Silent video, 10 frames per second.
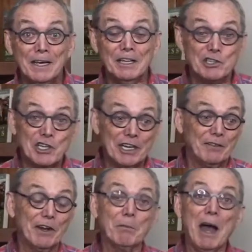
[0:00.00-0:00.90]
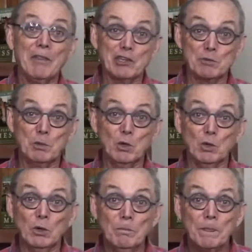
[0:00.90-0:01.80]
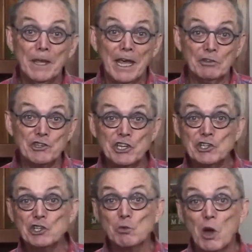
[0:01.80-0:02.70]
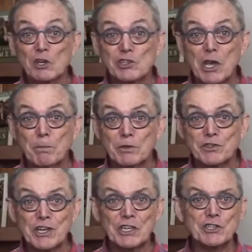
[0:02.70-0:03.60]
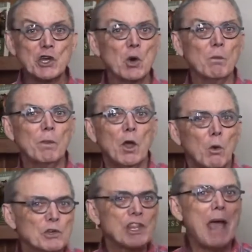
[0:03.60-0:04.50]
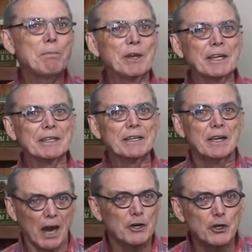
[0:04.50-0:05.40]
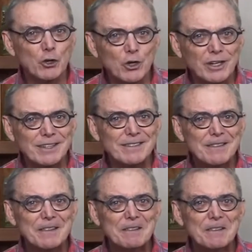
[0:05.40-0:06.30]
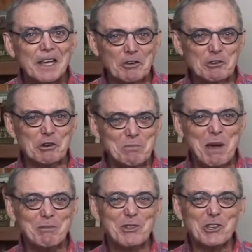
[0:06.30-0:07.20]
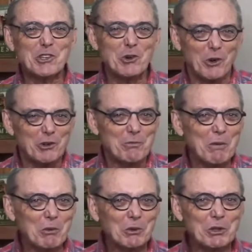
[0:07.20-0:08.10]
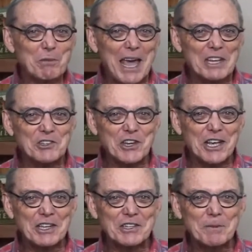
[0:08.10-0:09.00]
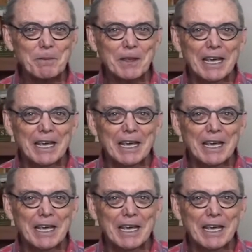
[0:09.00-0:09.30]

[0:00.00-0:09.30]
He's sitting there by this pool, and Jesus walks up and says, so, what's happening? How are you doing? And do you remember this story? You remember what the man says?